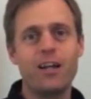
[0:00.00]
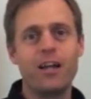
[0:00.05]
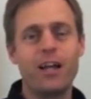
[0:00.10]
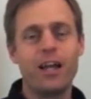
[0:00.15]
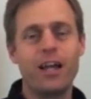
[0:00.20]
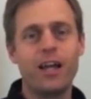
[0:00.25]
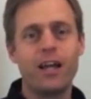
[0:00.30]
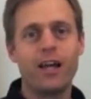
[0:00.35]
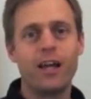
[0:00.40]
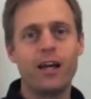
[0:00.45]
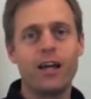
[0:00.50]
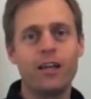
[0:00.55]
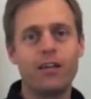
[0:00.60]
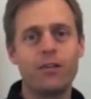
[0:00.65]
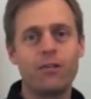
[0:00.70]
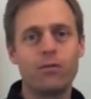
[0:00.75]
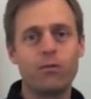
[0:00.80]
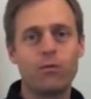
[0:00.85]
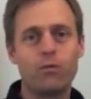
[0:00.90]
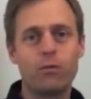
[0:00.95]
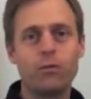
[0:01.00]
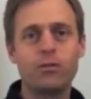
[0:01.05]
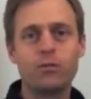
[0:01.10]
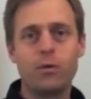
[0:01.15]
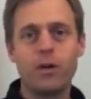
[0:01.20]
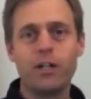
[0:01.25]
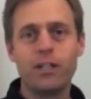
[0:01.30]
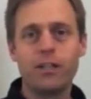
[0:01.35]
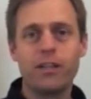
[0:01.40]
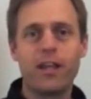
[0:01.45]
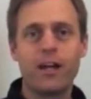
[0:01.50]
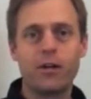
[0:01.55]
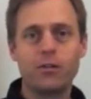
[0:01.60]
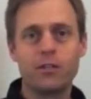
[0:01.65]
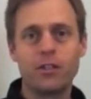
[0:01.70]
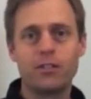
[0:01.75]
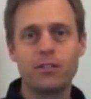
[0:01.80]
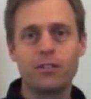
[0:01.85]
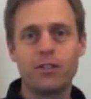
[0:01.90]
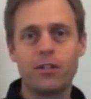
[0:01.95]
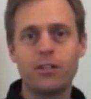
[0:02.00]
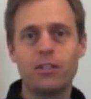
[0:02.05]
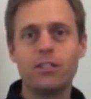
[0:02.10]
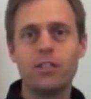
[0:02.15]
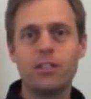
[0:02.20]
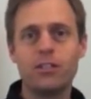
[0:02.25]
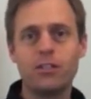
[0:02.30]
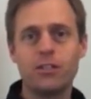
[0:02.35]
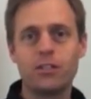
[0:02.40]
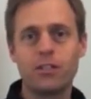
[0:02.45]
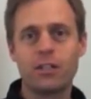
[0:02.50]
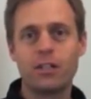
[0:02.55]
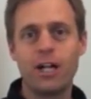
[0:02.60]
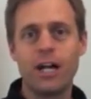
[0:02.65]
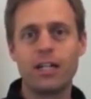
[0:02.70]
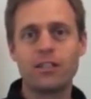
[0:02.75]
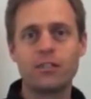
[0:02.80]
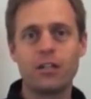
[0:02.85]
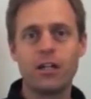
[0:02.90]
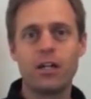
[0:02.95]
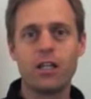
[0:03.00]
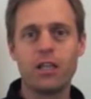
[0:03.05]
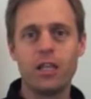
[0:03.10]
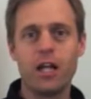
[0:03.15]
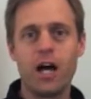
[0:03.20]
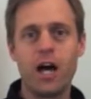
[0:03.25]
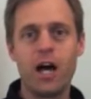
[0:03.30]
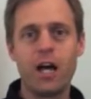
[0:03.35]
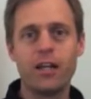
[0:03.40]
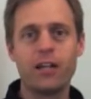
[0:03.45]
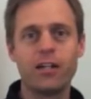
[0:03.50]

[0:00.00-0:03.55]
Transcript: And the reason why I did that was I started teaching the class online,